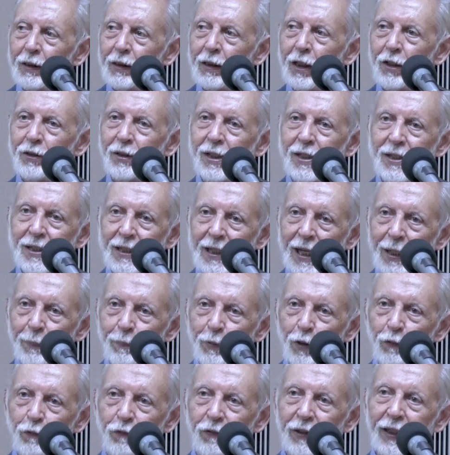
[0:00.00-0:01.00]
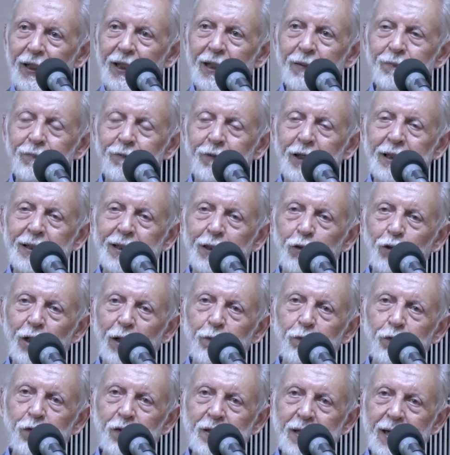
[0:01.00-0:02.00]
Now, this type of freedom, whether to
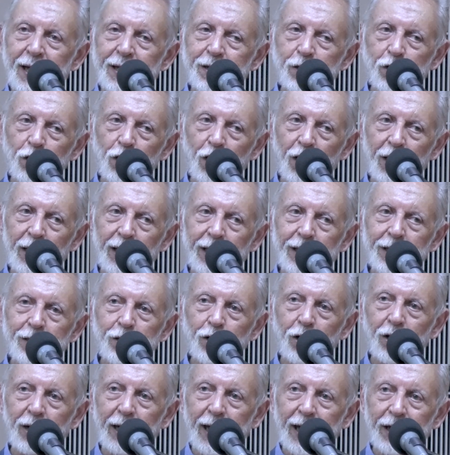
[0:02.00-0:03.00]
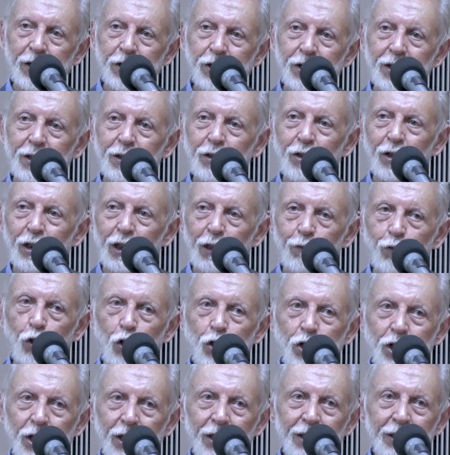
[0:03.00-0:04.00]
emphasize knowledge or action or
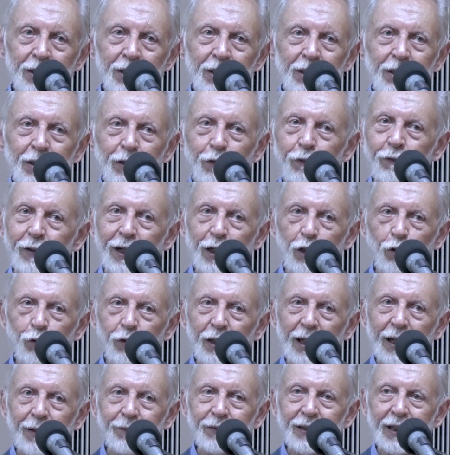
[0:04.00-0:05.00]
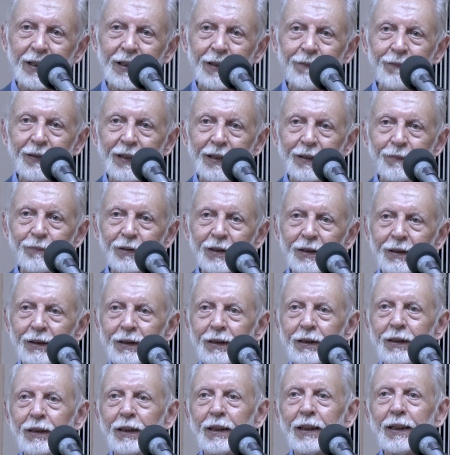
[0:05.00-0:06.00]
devotion, where do we have that available?
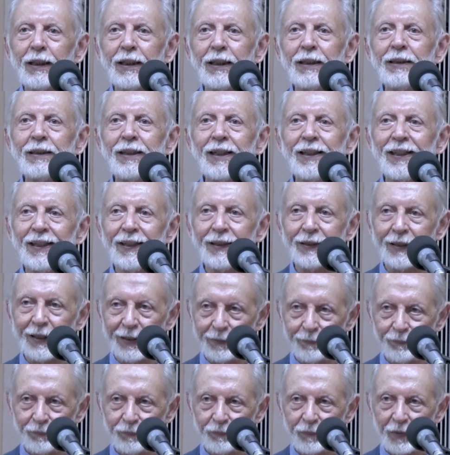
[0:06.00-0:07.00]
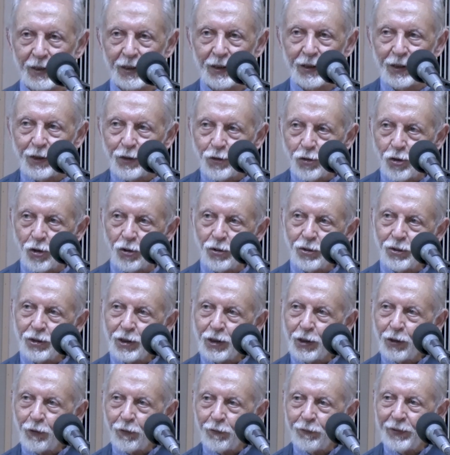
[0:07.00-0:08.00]
In the Gita. So,
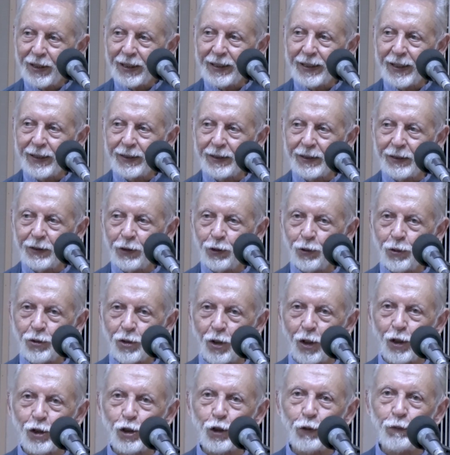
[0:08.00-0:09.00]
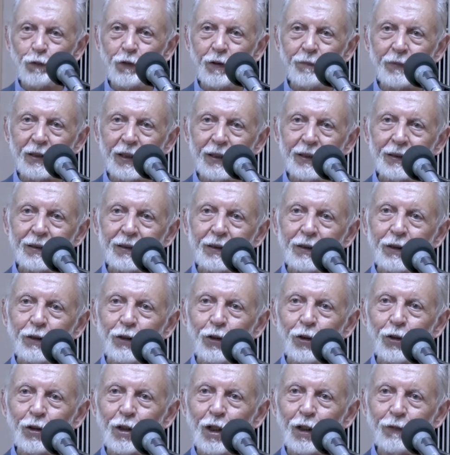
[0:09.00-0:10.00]
we are taking cues also from the
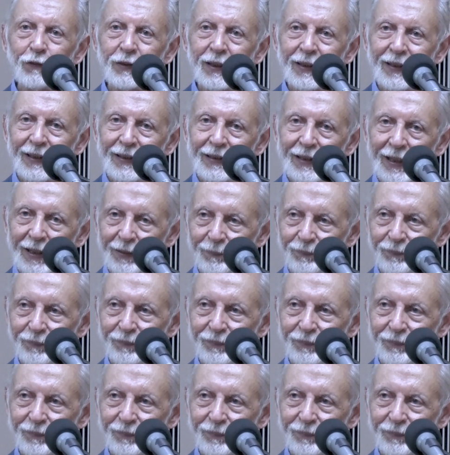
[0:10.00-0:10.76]
yoga of the Gita.